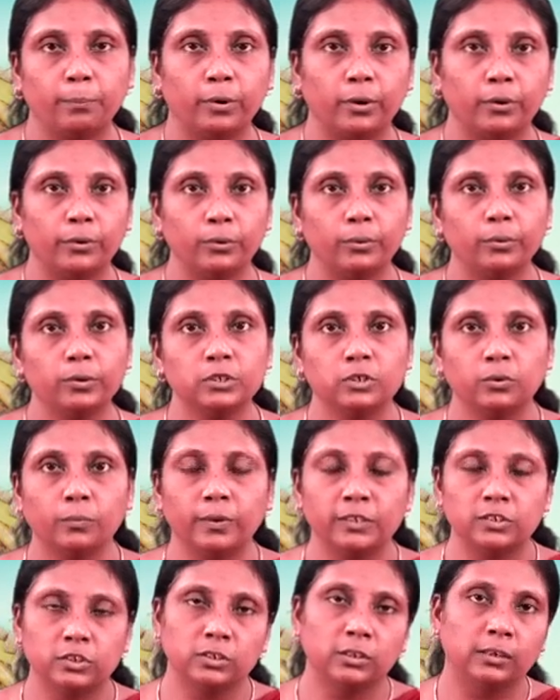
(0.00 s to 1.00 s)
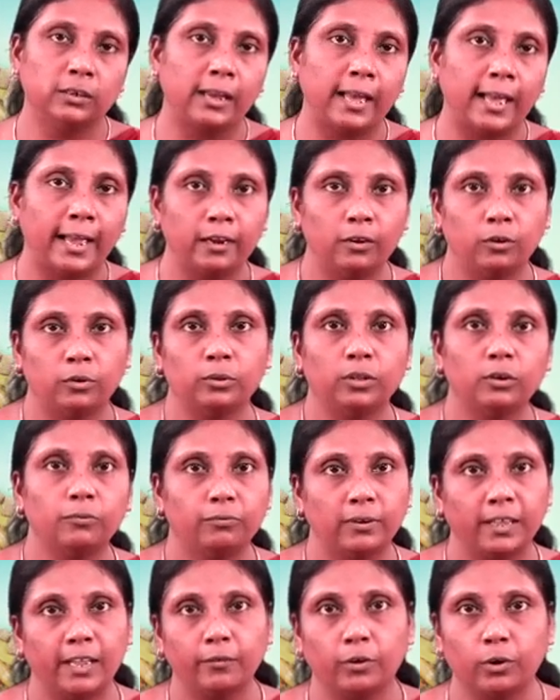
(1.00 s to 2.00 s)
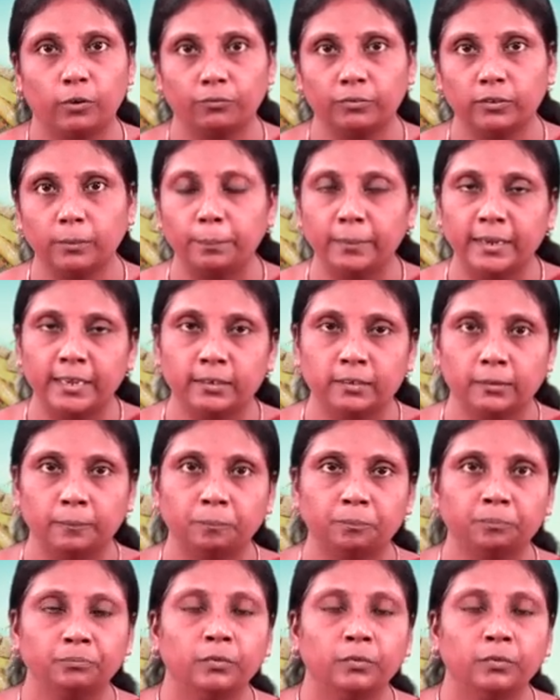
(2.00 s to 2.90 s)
are produced which add to the flavor of the meat.